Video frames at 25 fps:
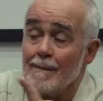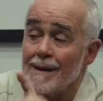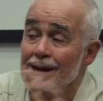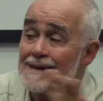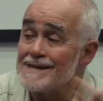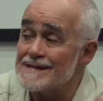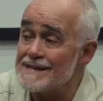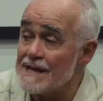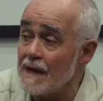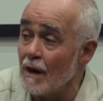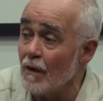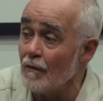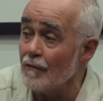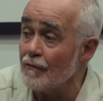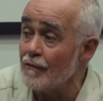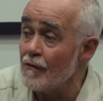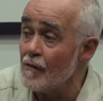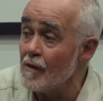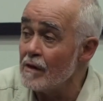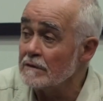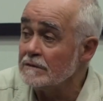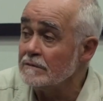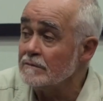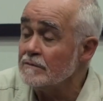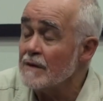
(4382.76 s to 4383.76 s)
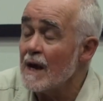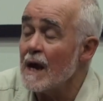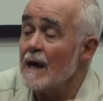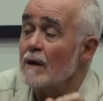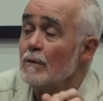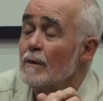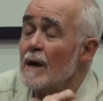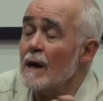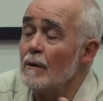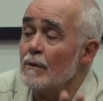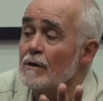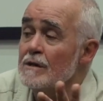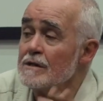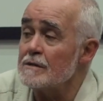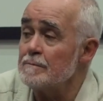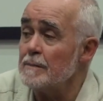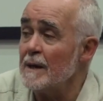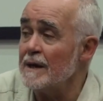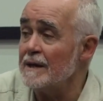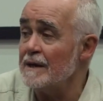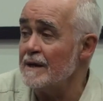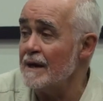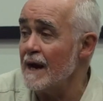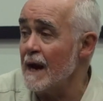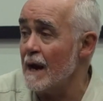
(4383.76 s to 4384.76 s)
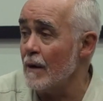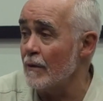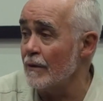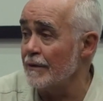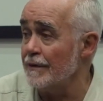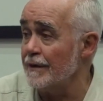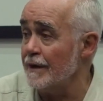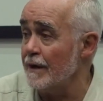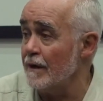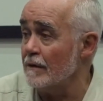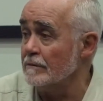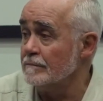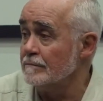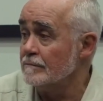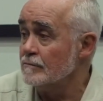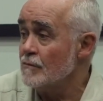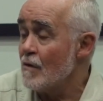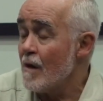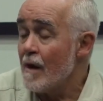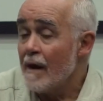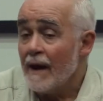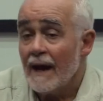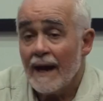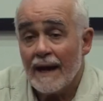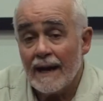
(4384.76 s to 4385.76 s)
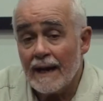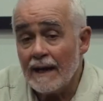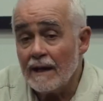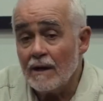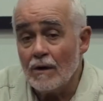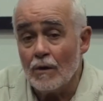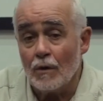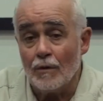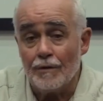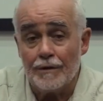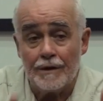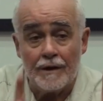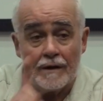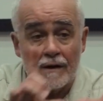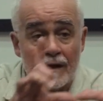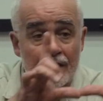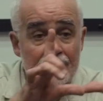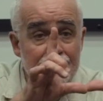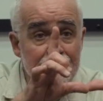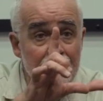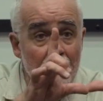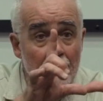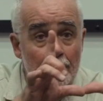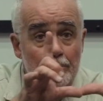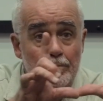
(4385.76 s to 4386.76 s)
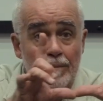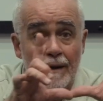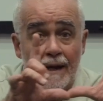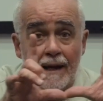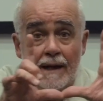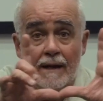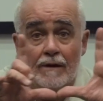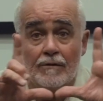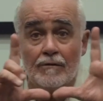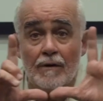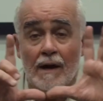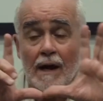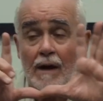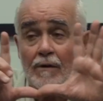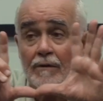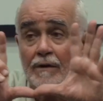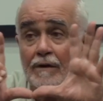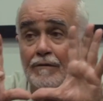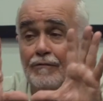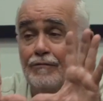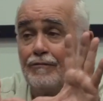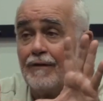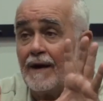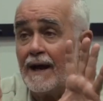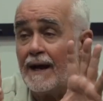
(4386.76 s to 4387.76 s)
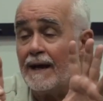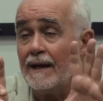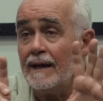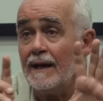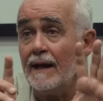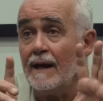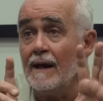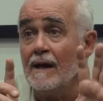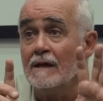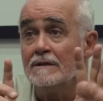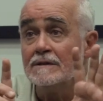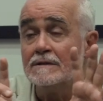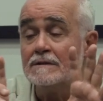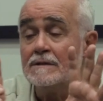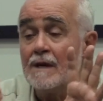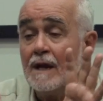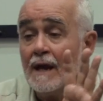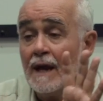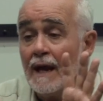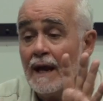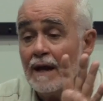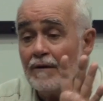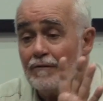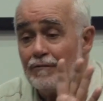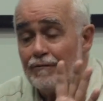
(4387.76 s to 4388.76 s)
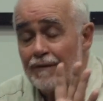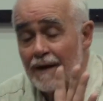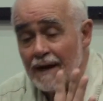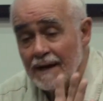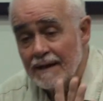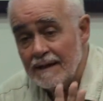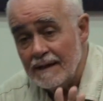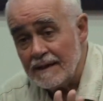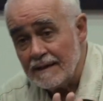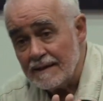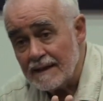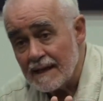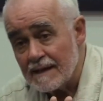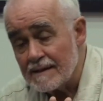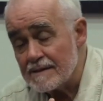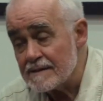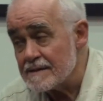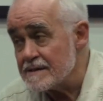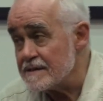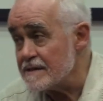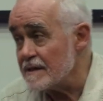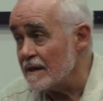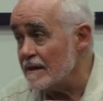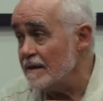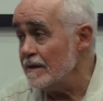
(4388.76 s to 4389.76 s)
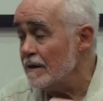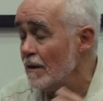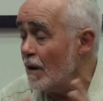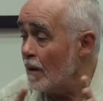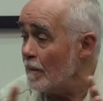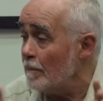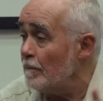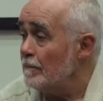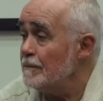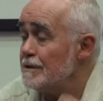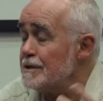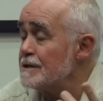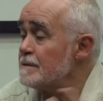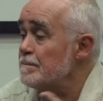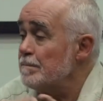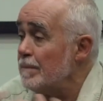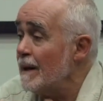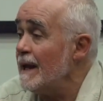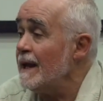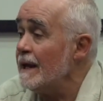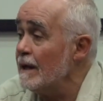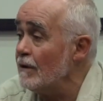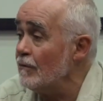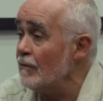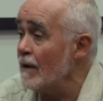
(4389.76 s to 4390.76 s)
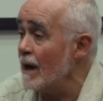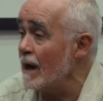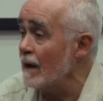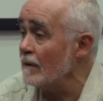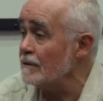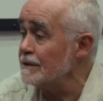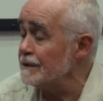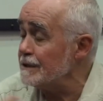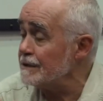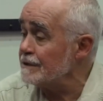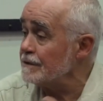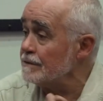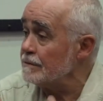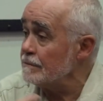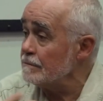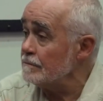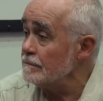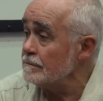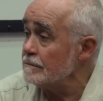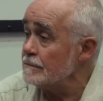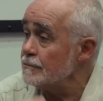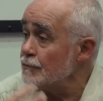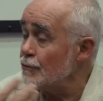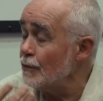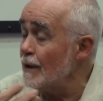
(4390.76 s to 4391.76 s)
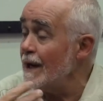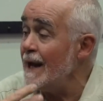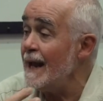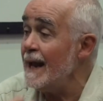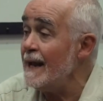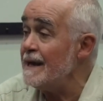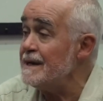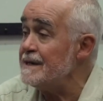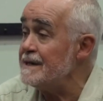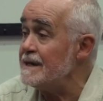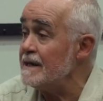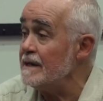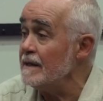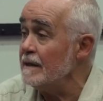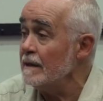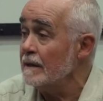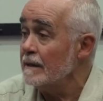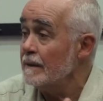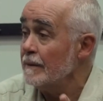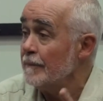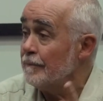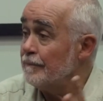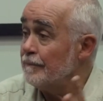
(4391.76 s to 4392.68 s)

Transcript: myself. I want to spend an hour there. And I go there and I start playing around and finding that, you know, just playing around, just relating